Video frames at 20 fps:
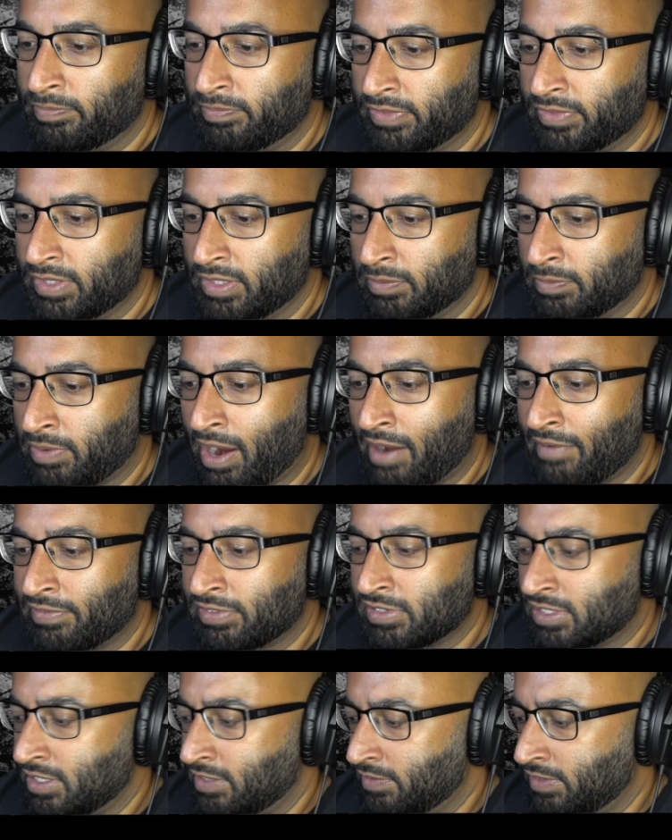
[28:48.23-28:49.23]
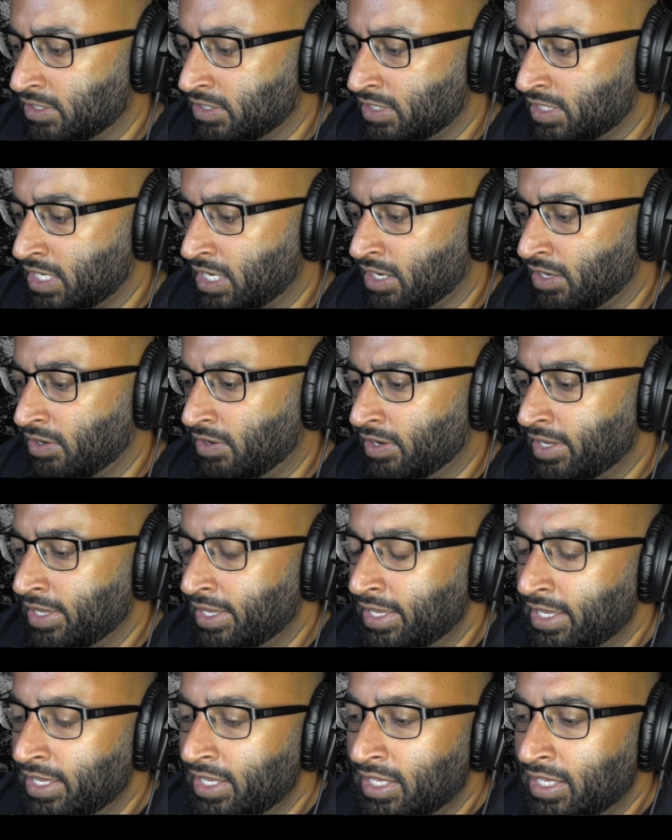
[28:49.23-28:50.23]
the prophecy of ezekiel
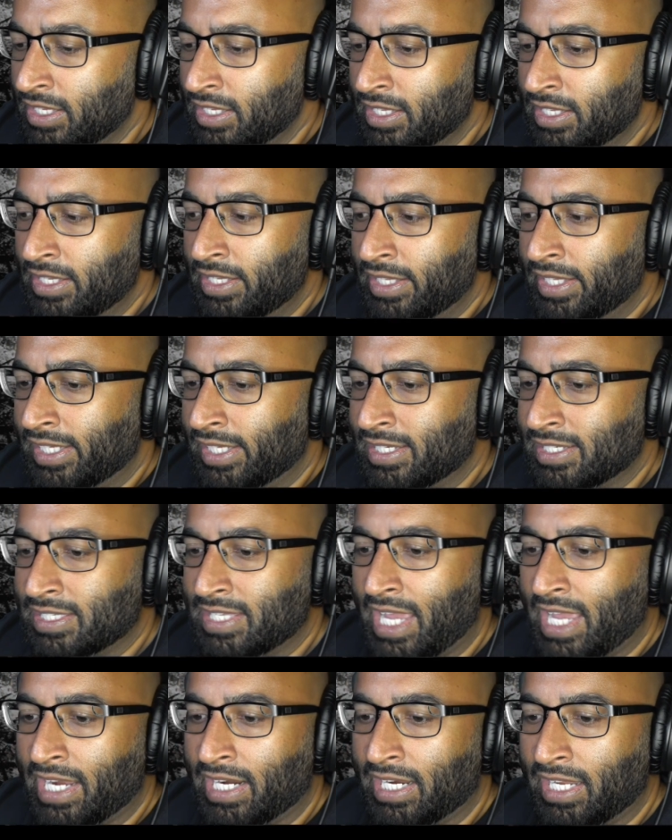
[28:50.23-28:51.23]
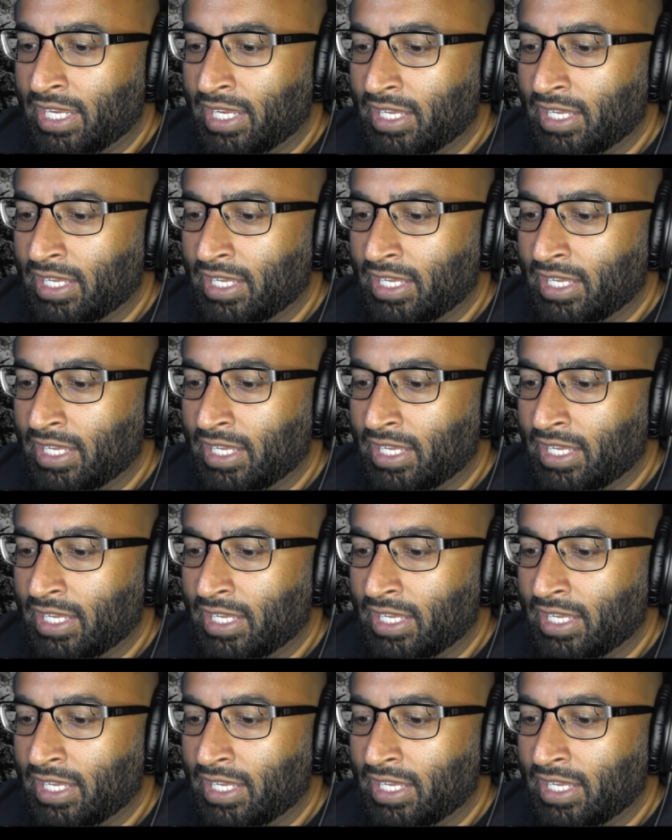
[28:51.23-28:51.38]
is that